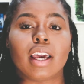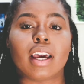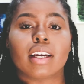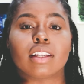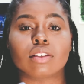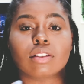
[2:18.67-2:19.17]

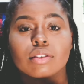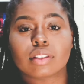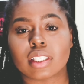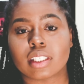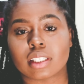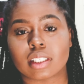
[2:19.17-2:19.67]
and
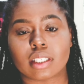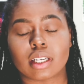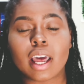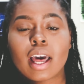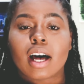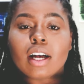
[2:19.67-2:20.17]
streets, and
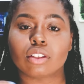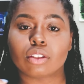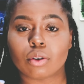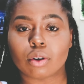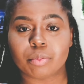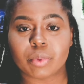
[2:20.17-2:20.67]
I'll
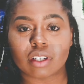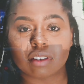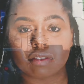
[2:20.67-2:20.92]
show a bit